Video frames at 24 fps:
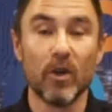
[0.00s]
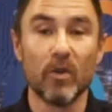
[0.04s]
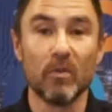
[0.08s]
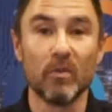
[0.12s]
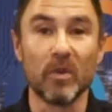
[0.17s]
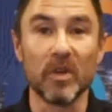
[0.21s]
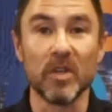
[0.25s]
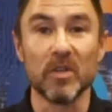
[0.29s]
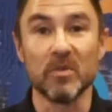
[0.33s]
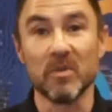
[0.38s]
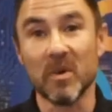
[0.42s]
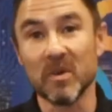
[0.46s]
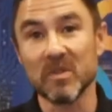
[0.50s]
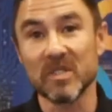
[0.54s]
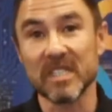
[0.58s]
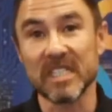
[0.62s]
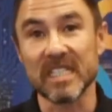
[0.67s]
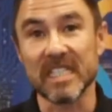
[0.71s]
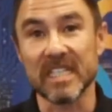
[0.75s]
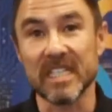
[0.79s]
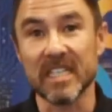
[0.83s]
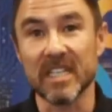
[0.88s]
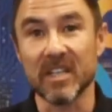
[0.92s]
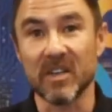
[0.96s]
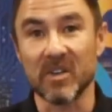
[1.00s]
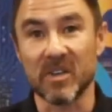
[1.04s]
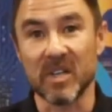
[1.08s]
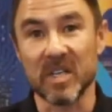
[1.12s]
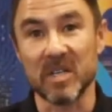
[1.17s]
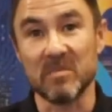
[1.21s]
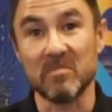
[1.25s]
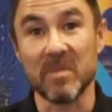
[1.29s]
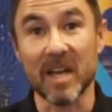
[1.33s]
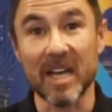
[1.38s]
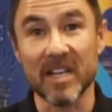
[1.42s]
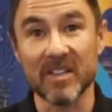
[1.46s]
What you won't see are
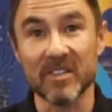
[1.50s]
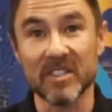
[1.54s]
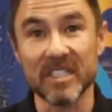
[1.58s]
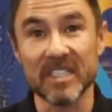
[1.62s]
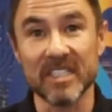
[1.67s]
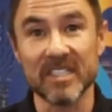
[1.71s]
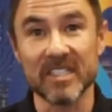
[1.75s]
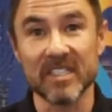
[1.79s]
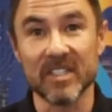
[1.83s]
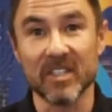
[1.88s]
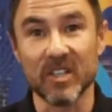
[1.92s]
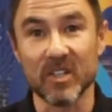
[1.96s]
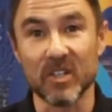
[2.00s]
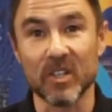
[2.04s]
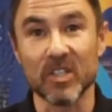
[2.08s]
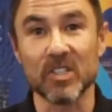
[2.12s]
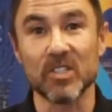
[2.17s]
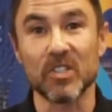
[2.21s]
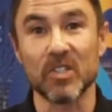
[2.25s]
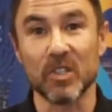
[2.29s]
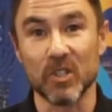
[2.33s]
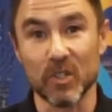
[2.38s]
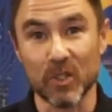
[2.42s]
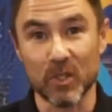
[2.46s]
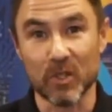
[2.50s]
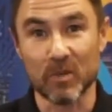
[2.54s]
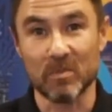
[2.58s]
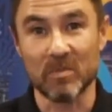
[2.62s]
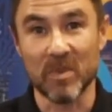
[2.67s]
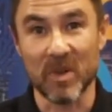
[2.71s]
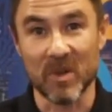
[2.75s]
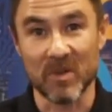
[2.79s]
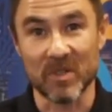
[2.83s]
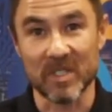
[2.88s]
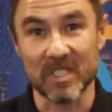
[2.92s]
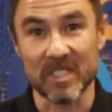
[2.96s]
any batteries or external
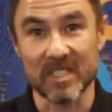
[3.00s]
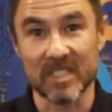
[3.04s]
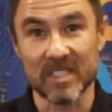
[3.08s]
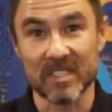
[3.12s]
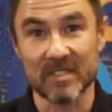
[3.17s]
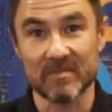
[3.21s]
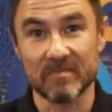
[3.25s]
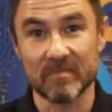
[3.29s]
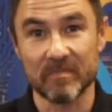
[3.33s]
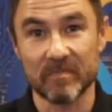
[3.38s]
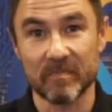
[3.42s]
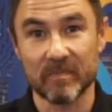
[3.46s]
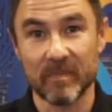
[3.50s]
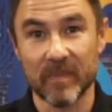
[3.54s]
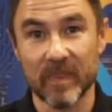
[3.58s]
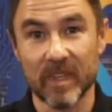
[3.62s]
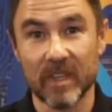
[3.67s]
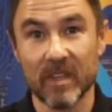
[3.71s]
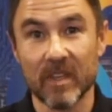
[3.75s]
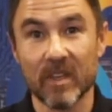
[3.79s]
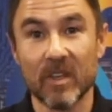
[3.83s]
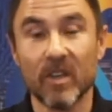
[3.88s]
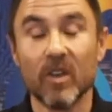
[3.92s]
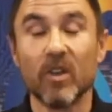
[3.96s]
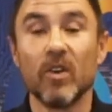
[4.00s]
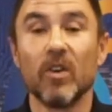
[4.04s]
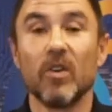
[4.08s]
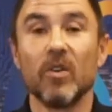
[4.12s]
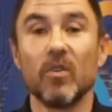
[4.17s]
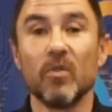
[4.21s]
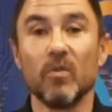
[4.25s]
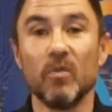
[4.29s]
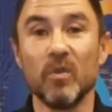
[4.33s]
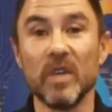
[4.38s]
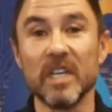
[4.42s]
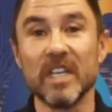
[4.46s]
components.
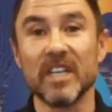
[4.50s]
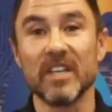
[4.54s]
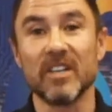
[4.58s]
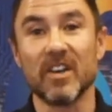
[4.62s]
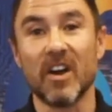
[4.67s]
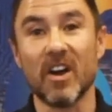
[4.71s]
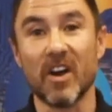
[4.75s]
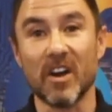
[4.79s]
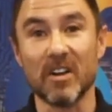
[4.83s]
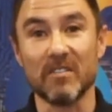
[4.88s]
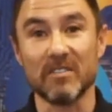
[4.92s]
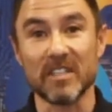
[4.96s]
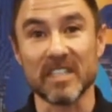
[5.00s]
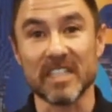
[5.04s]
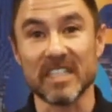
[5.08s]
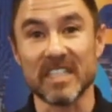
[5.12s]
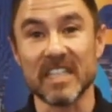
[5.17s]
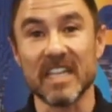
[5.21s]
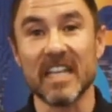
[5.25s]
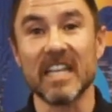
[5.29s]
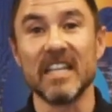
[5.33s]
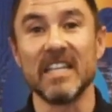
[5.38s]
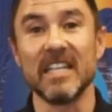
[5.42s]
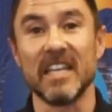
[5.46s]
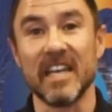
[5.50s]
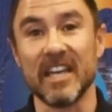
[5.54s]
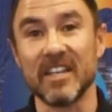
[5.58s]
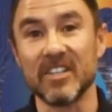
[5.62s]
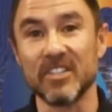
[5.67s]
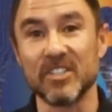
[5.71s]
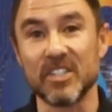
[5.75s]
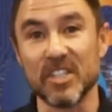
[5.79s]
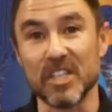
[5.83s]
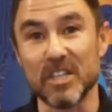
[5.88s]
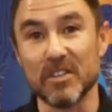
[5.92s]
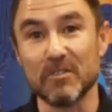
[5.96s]
We can harvest the
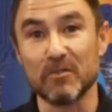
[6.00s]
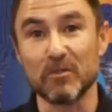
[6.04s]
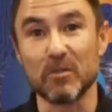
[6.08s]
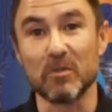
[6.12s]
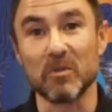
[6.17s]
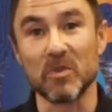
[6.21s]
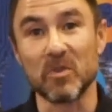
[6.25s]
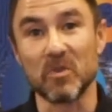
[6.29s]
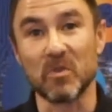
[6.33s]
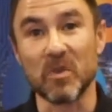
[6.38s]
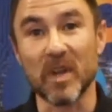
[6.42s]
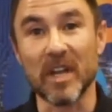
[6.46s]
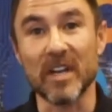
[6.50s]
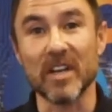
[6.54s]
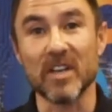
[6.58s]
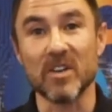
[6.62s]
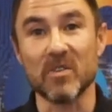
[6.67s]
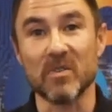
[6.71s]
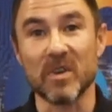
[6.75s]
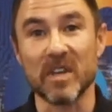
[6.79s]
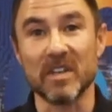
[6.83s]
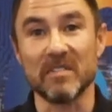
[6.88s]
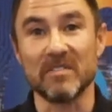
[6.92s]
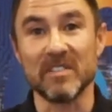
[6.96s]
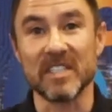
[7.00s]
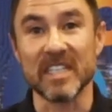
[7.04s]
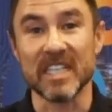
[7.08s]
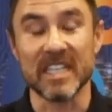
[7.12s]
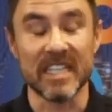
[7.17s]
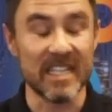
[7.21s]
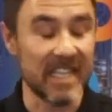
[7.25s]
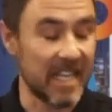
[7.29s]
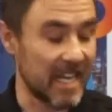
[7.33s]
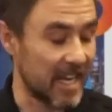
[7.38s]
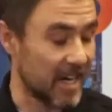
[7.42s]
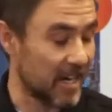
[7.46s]
energy from the radio waves
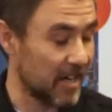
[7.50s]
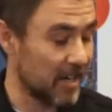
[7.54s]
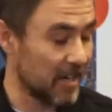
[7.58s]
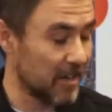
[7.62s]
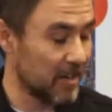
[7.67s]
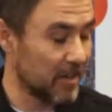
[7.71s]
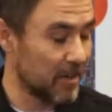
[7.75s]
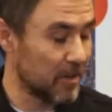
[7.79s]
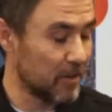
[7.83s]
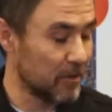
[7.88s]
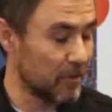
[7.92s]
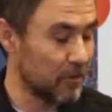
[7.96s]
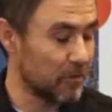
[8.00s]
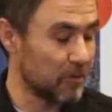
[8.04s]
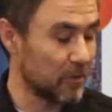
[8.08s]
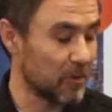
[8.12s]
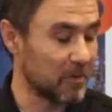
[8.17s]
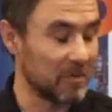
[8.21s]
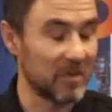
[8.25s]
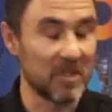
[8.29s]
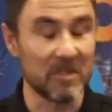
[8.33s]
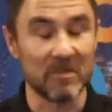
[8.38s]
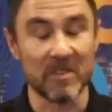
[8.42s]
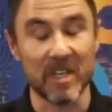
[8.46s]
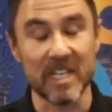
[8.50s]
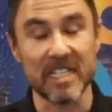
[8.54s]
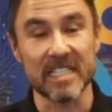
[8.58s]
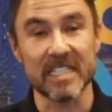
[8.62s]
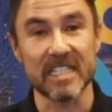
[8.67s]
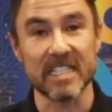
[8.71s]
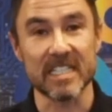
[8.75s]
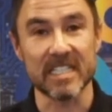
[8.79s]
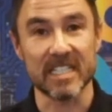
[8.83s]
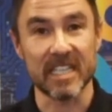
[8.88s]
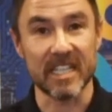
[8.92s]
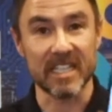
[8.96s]
in the air from
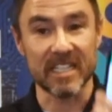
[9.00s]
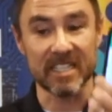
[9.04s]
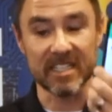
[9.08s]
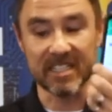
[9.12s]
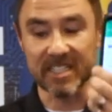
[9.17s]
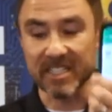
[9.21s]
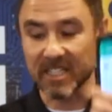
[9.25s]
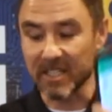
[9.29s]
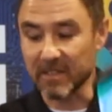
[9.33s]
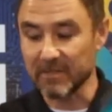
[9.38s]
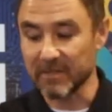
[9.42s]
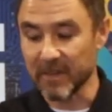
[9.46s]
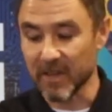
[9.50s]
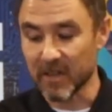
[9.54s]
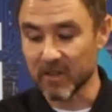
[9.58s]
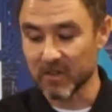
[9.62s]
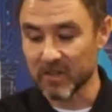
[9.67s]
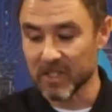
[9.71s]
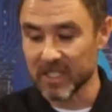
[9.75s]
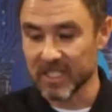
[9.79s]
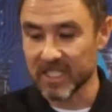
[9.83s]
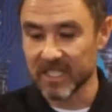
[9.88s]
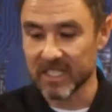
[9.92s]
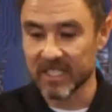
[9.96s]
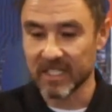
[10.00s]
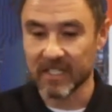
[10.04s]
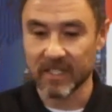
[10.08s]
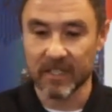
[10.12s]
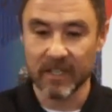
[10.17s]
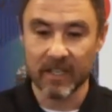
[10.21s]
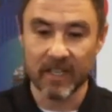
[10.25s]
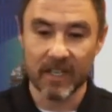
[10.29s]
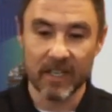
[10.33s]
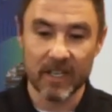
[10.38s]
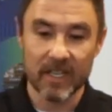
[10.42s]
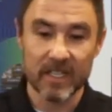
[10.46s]
devices like cell phones,
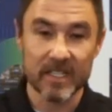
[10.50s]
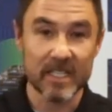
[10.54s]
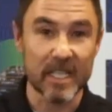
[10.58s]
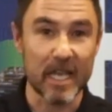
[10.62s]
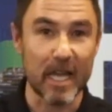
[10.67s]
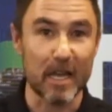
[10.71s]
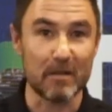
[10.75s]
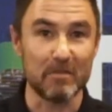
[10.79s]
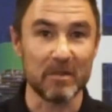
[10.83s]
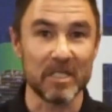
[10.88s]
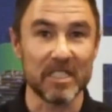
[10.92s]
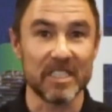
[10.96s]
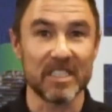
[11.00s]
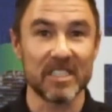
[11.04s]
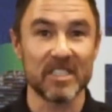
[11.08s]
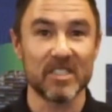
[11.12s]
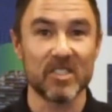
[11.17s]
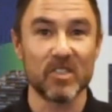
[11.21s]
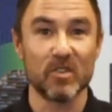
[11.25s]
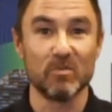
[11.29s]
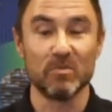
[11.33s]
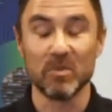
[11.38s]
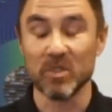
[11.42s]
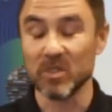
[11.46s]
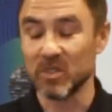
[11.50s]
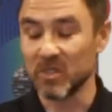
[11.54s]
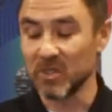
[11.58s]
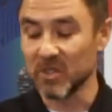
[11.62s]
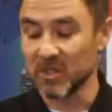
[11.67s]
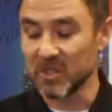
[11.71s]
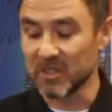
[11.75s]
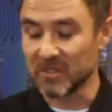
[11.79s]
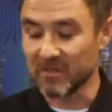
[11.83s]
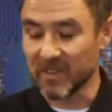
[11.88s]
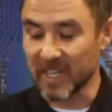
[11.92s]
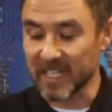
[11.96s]
tablets,
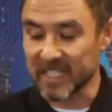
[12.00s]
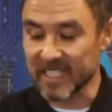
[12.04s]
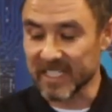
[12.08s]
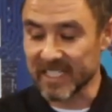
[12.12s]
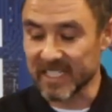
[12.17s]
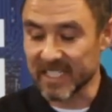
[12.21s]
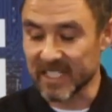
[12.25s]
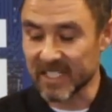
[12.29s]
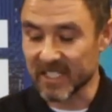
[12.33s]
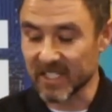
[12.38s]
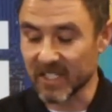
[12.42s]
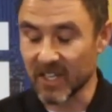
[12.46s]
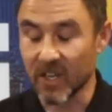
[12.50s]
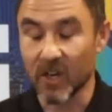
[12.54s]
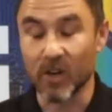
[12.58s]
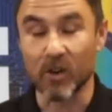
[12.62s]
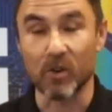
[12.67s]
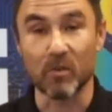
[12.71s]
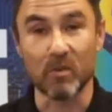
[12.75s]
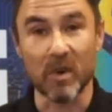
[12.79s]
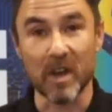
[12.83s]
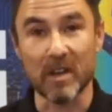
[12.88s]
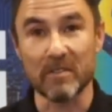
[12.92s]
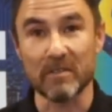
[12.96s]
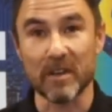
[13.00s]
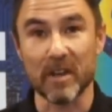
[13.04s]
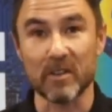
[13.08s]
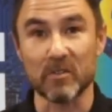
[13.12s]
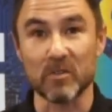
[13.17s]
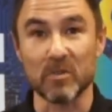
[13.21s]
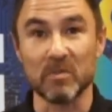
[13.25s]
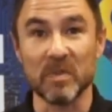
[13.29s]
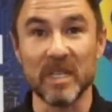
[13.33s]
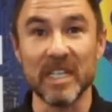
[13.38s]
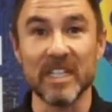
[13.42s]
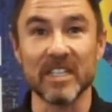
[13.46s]
Bluetooth devices, or Wi-Fi
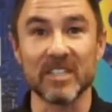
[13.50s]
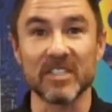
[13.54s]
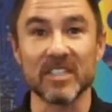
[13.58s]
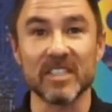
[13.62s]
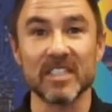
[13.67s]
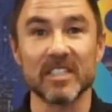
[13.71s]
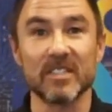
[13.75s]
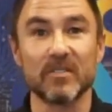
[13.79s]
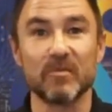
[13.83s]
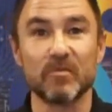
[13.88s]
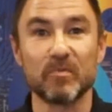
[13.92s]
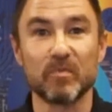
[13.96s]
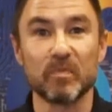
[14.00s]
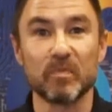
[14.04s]
repeaters,